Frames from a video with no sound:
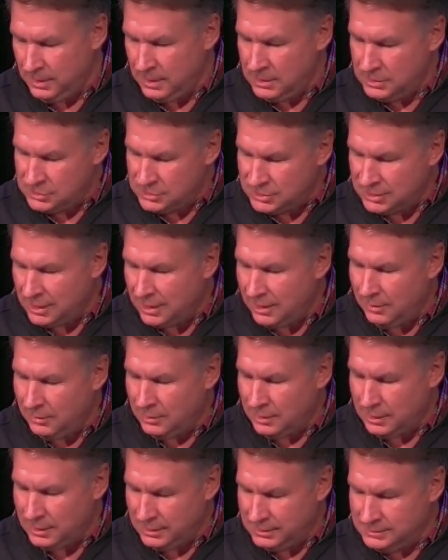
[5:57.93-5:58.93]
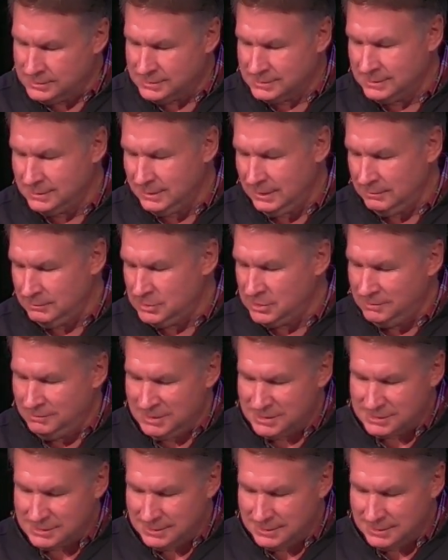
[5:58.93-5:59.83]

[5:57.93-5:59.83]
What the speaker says: shower, and sleep. She missed an